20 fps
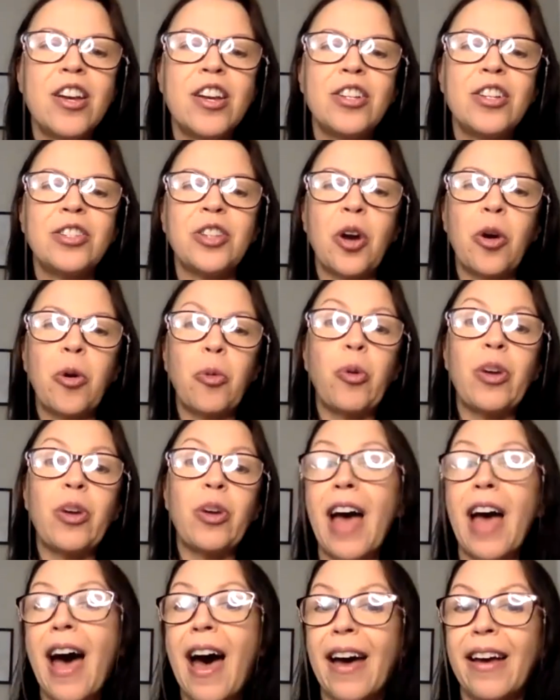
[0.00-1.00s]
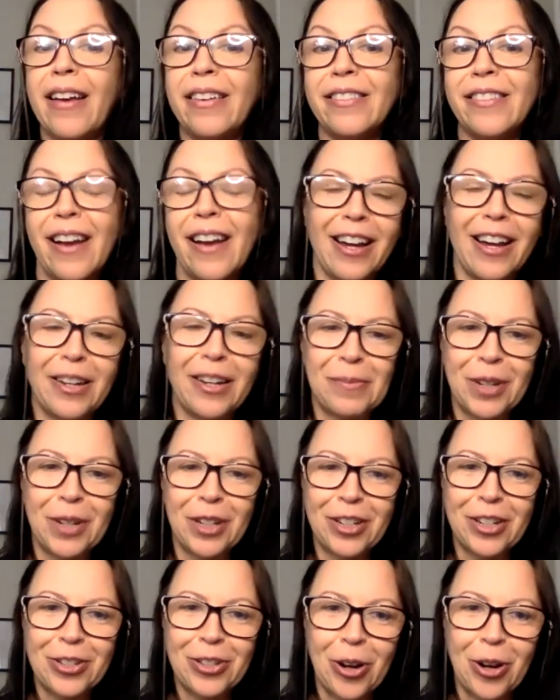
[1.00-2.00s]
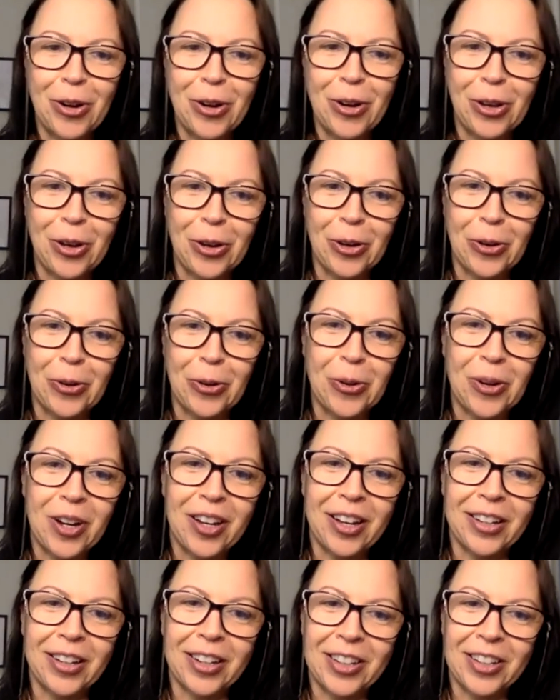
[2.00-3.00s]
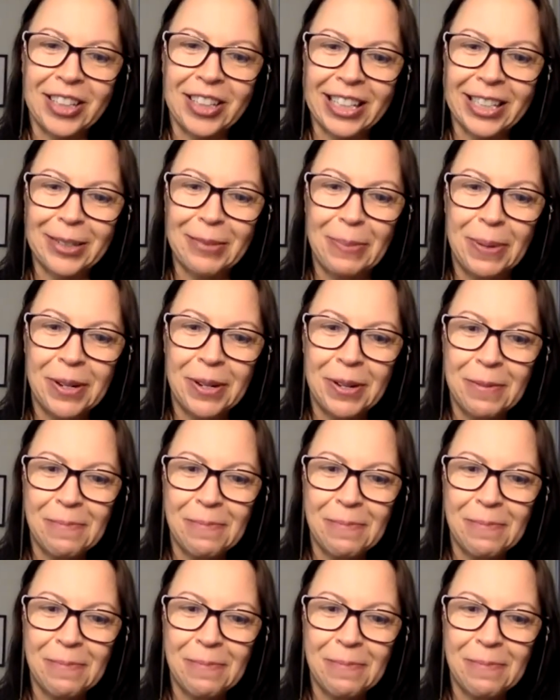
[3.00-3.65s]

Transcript: So with that, I am going to show you a clip.